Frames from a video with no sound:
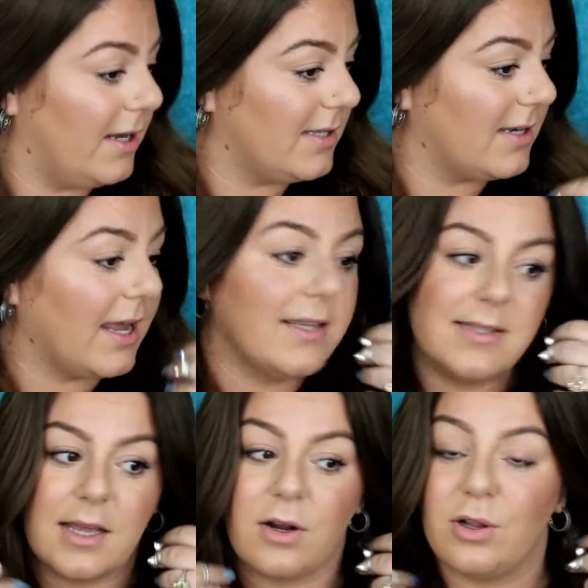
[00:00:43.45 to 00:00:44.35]
It's a nice
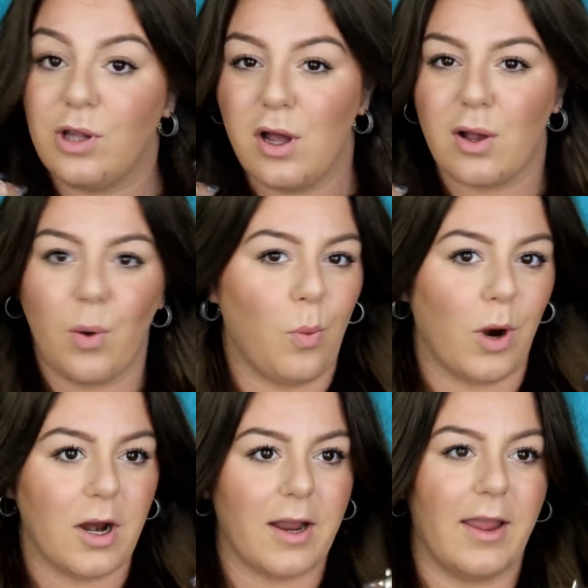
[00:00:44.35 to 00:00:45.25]
subtle look,
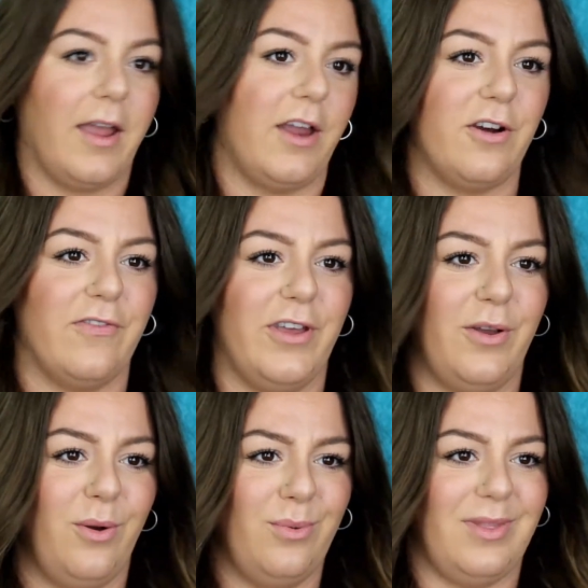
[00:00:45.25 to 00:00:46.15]
work,
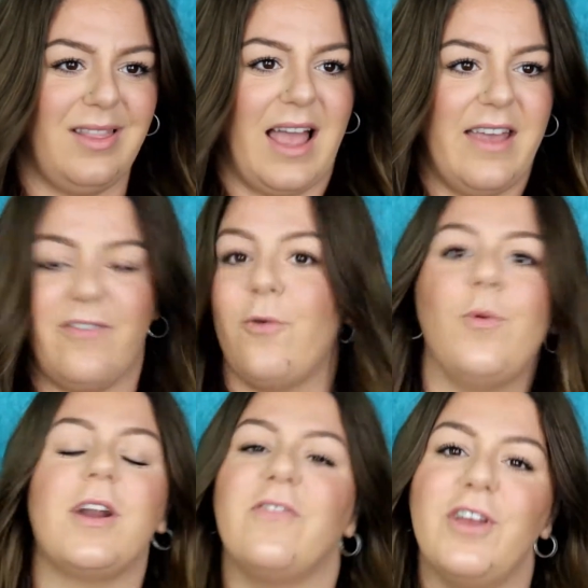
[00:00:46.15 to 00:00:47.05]
interview, life,
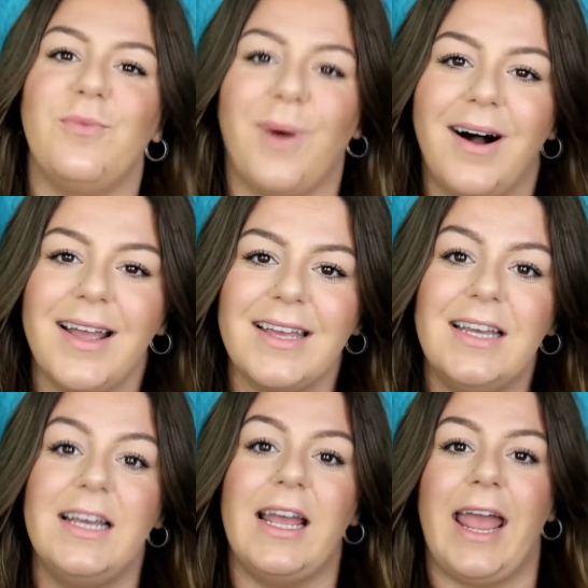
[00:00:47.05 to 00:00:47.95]
whatever you want,
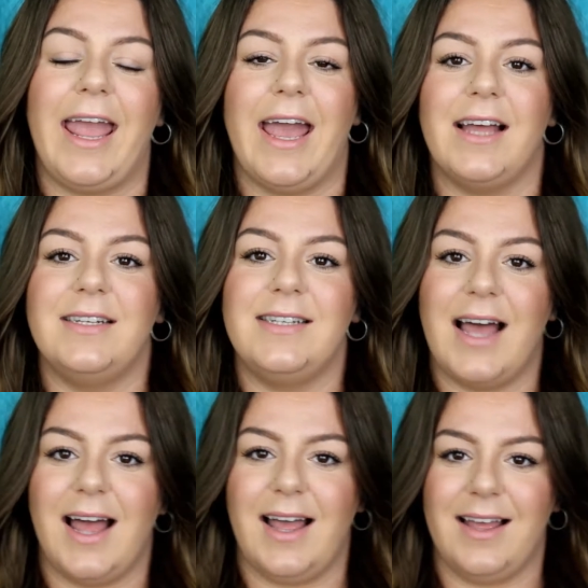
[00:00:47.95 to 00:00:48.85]
and
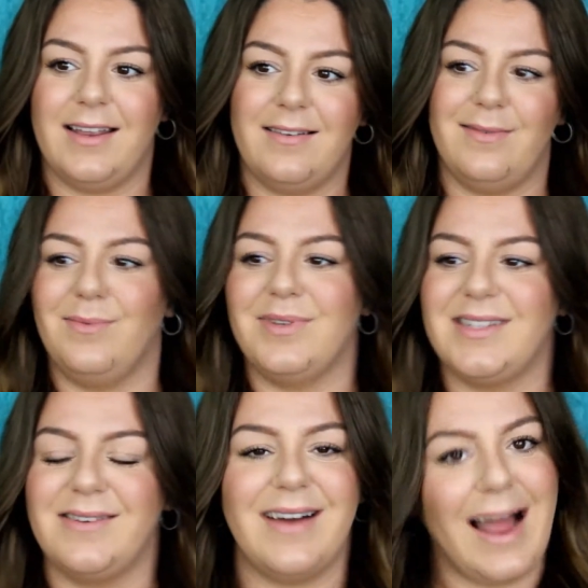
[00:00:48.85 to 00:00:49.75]
we'll
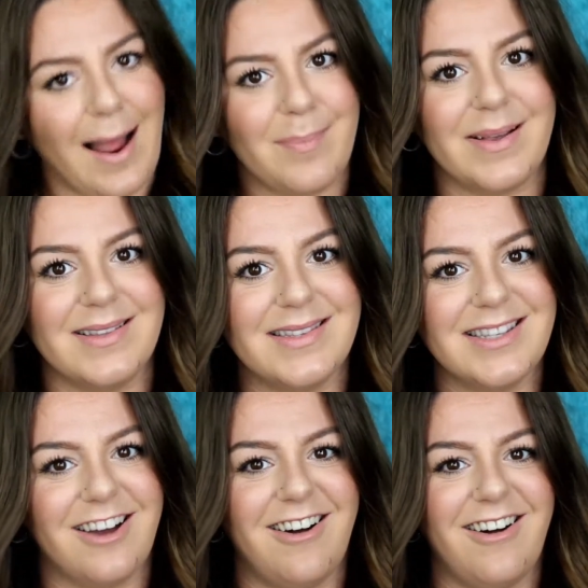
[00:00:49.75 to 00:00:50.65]
see what happens.
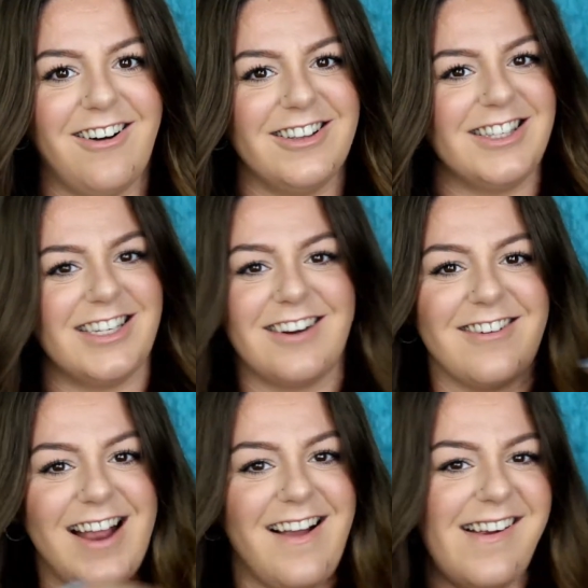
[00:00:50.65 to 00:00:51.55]
So stick
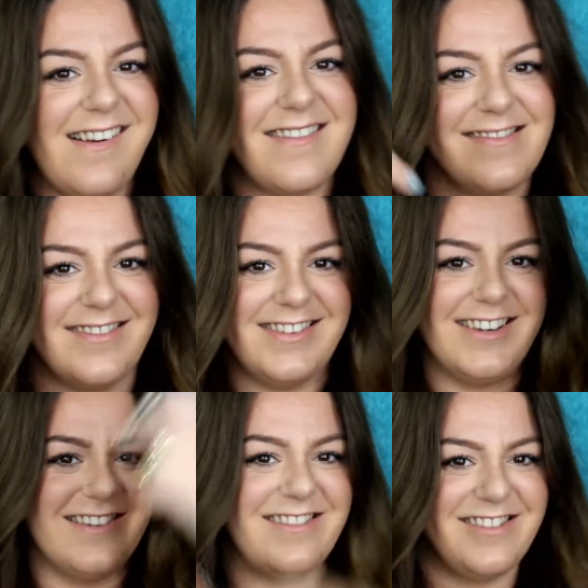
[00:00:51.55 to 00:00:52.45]
around
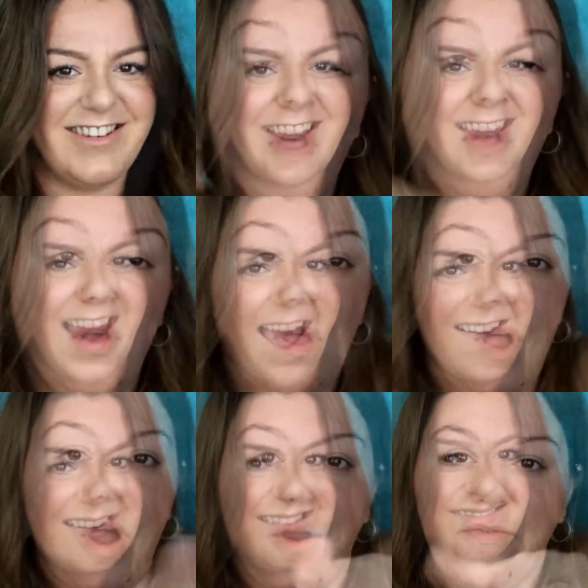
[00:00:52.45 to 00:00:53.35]
and check it
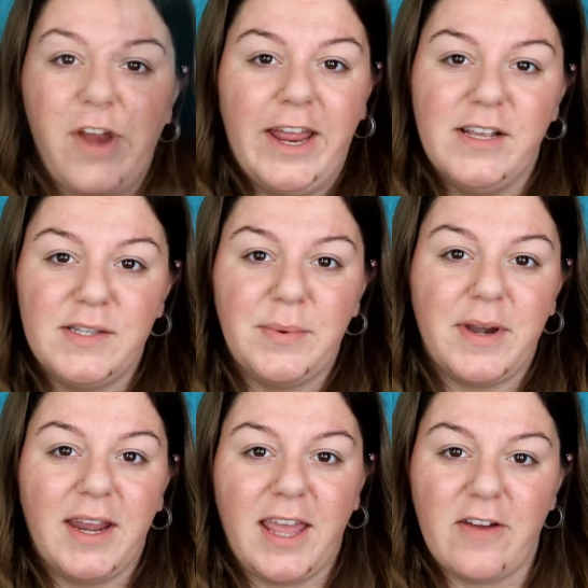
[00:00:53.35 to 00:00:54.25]
out. All right, so we're
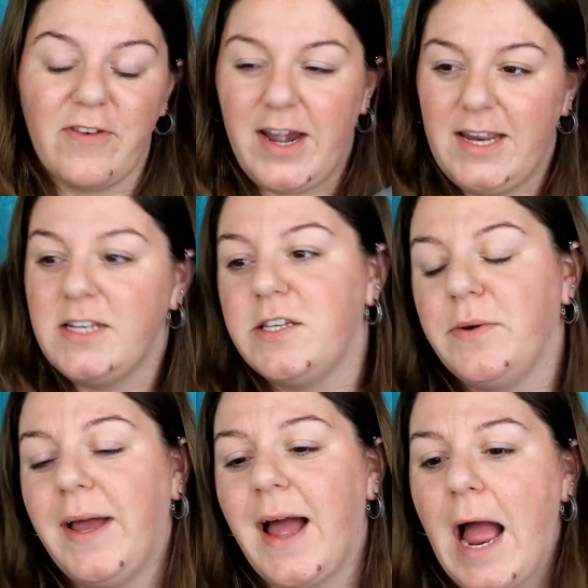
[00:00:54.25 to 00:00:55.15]
gonna get right into
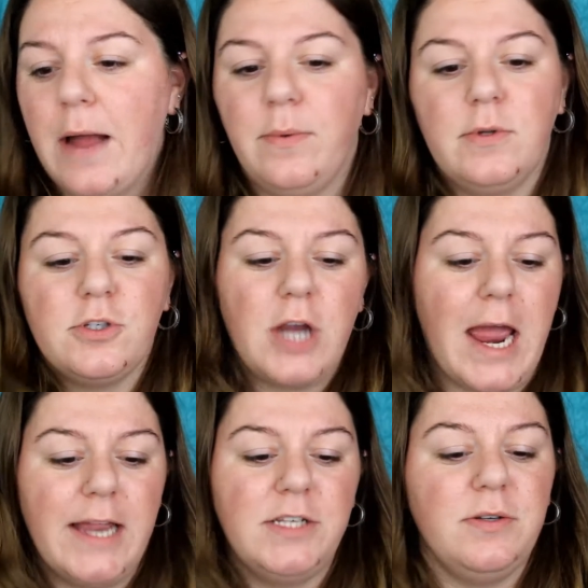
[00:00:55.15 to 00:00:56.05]
it. I will
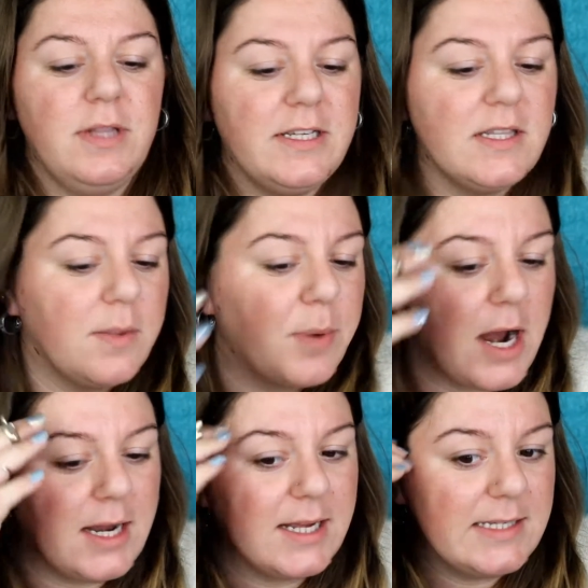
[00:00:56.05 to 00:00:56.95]
try to list the
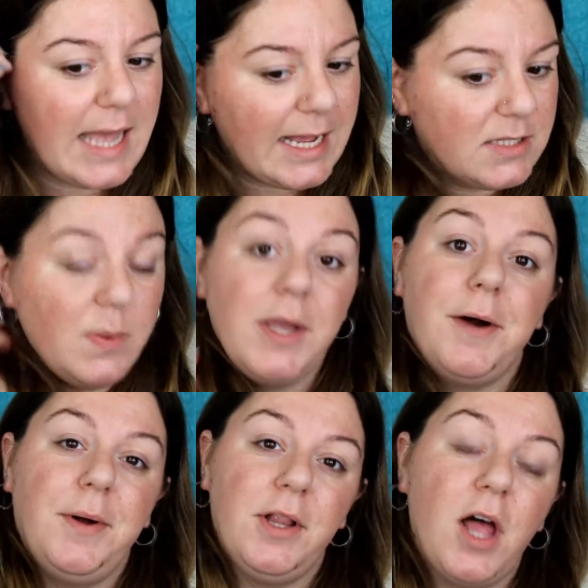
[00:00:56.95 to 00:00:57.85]
products as we
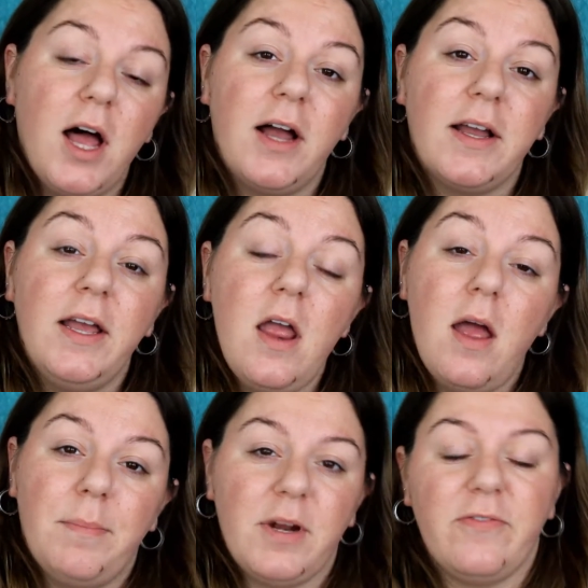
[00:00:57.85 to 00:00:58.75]
go along,
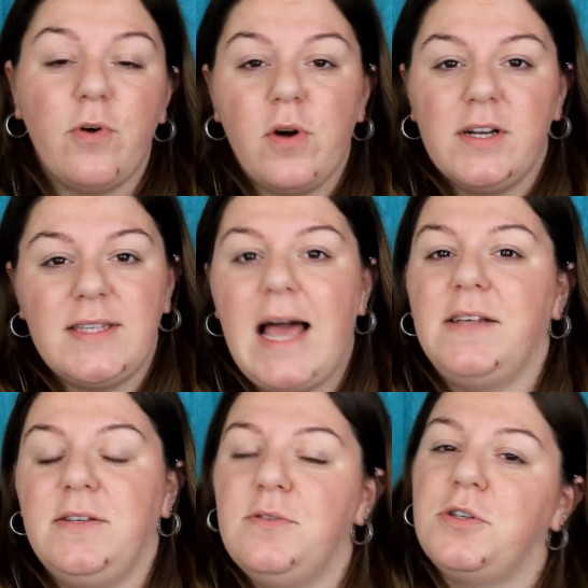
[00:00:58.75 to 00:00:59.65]
but of course,
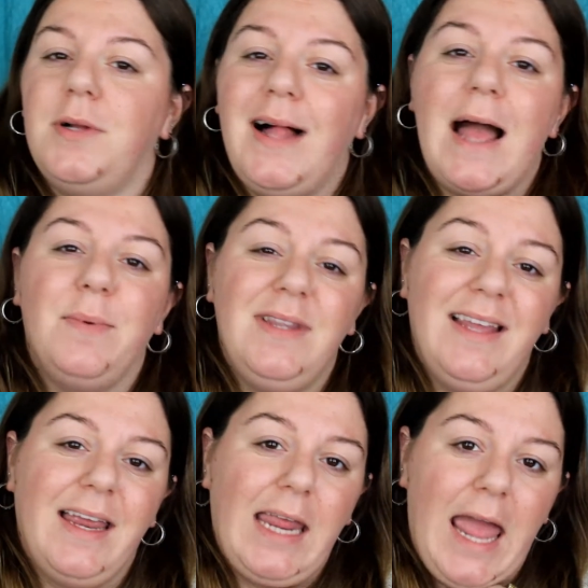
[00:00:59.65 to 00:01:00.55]
as usual, I will
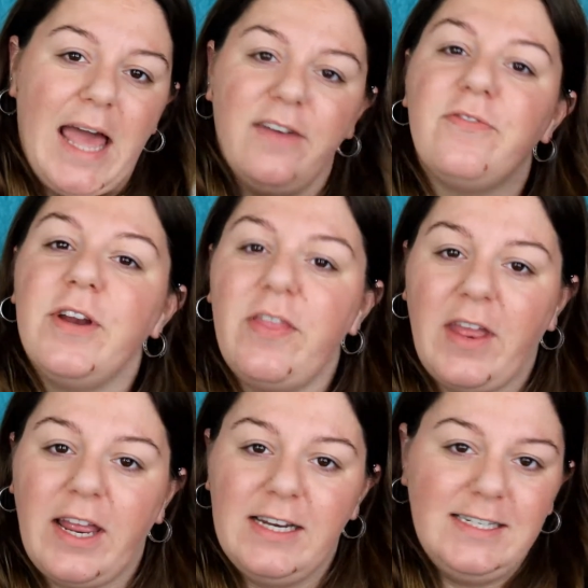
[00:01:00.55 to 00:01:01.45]
link
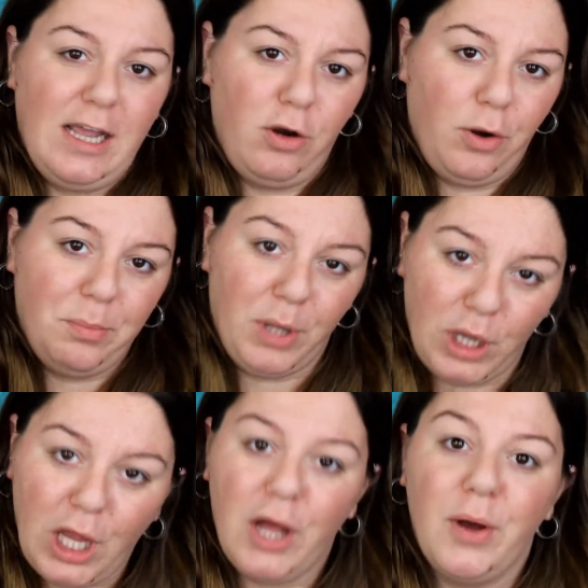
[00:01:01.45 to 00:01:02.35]
everything down
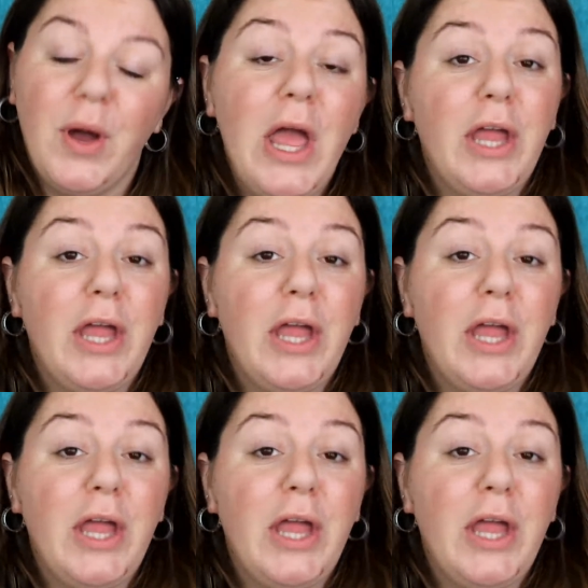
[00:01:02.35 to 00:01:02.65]
below.